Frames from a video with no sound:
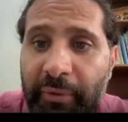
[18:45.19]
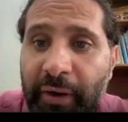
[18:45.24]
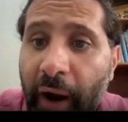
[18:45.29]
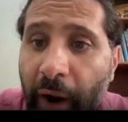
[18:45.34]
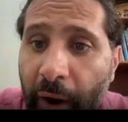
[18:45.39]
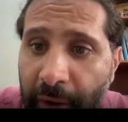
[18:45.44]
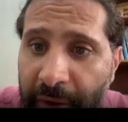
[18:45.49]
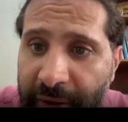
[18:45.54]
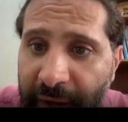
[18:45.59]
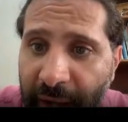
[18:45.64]

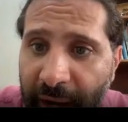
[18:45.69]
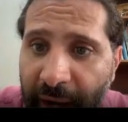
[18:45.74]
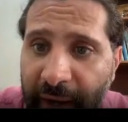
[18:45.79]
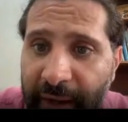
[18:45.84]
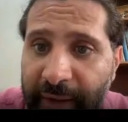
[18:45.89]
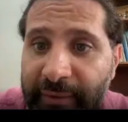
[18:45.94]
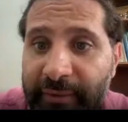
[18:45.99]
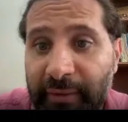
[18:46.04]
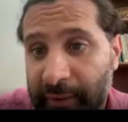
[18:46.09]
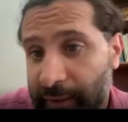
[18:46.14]

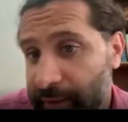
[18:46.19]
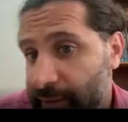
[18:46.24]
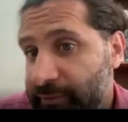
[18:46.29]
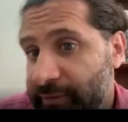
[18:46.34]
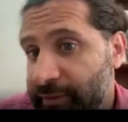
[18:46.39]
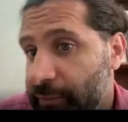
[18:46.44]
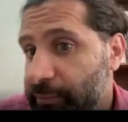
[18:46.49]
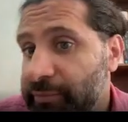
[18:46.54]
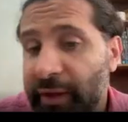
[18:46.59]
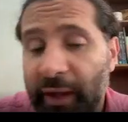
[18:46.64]
kaolinite and
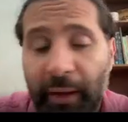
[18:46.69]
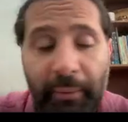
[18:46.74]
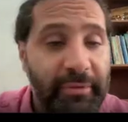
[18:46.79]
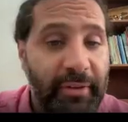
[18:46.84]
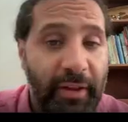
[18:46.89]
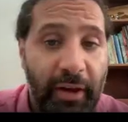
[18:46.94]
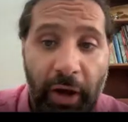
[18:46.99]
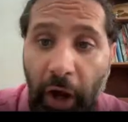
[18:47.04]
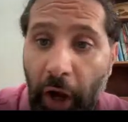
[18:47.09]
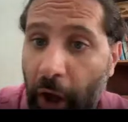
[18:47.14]
sometimes
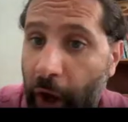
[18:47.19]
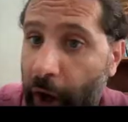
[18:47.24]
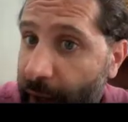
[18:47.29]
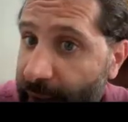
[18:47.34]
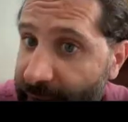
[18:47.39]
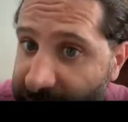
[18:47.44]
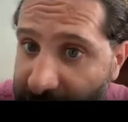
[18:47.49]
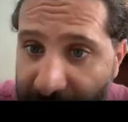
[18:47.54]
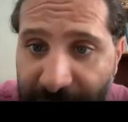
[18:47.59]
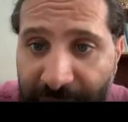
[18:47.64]
a
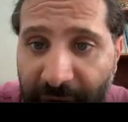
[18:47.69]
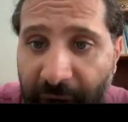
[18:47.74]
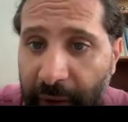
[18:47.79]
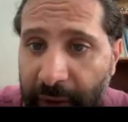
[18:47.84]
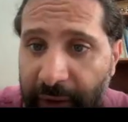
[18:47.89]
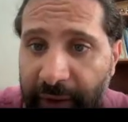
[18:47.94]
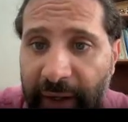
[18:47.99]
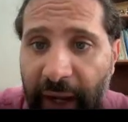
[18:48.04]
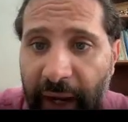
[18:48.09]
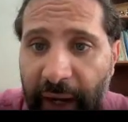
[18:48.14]
lot of
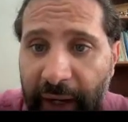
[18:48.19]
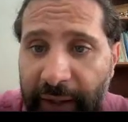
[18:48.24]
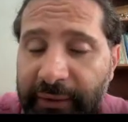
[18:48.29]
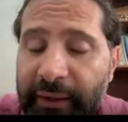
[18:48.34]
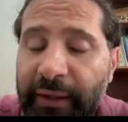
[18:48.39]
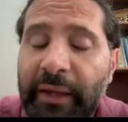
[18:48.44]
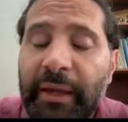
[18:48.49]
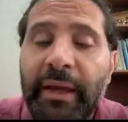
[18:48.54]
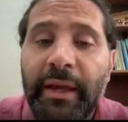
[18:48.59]
kaolinite.